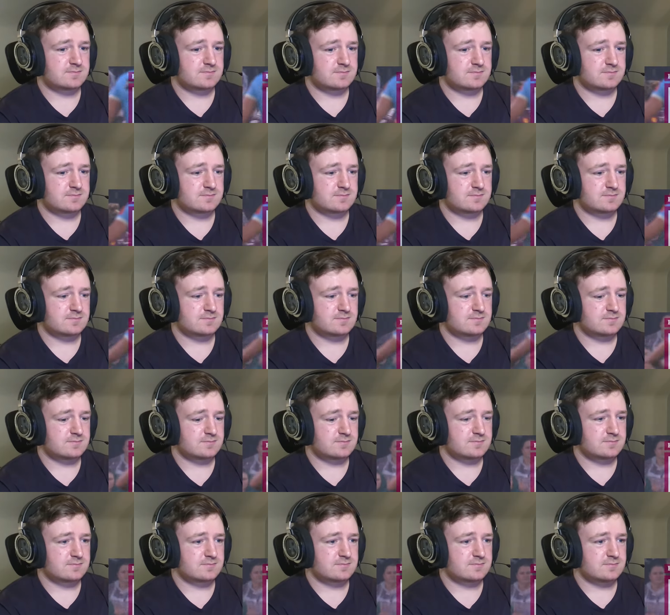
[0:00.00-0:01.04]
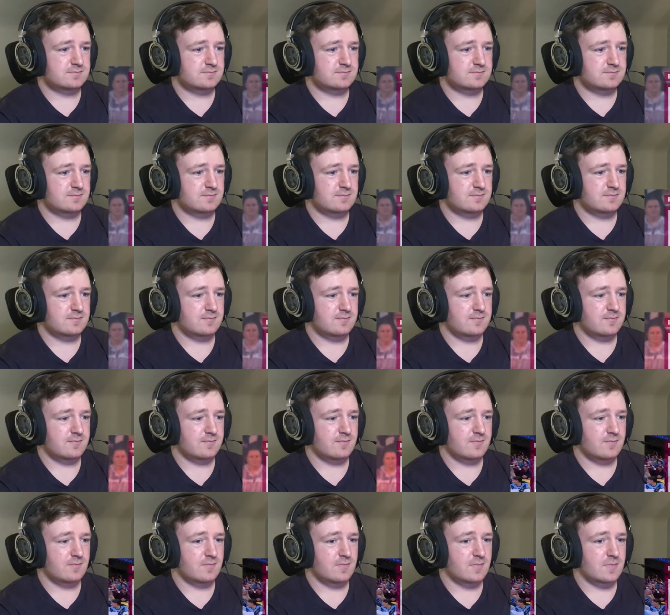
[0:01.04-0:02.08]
No one is speaking in this clip.